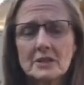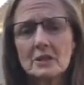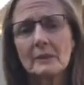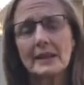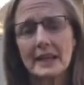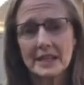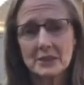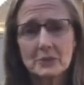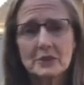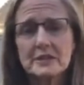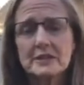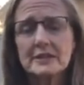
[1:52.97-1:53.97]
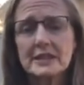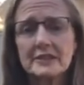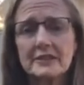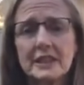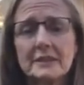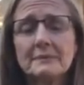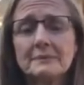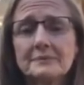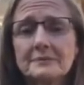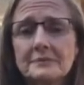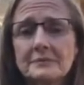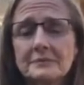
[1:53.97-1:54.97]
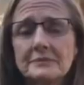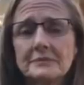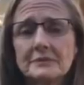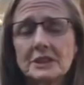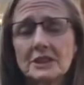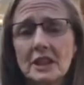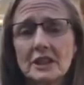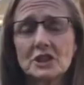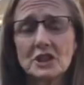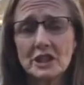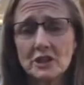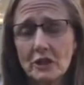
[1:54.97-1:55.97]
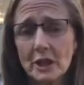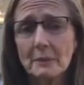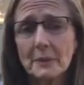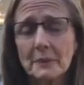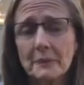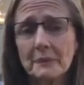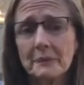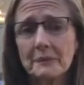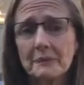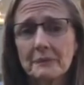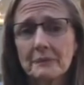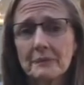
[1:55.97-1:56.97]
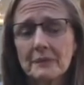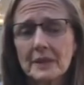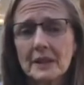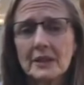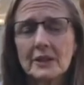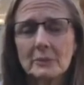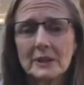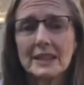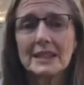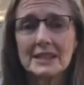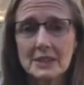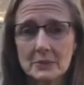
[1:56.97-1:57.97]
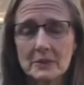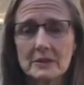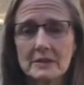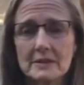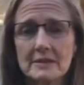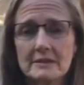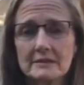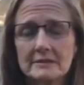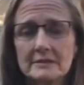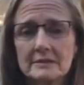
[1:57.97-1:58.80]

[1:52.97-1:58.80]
So my last words this evening to Donald J. Trump, they'll be his words.